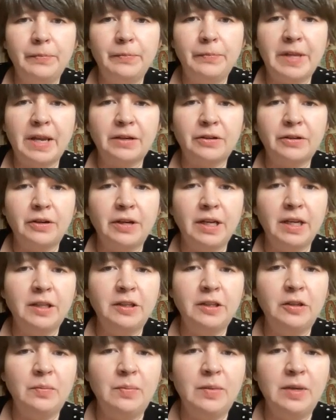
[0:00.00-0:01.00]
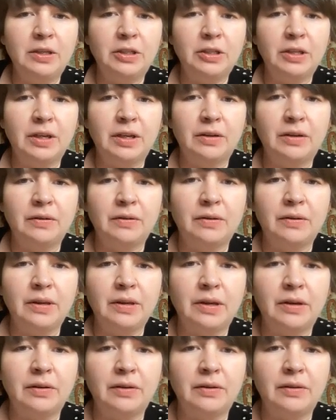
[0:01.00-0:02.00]
Dr. Higgins, you mentioned
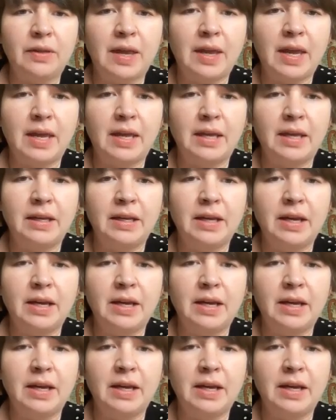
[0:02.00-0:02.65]
earlier that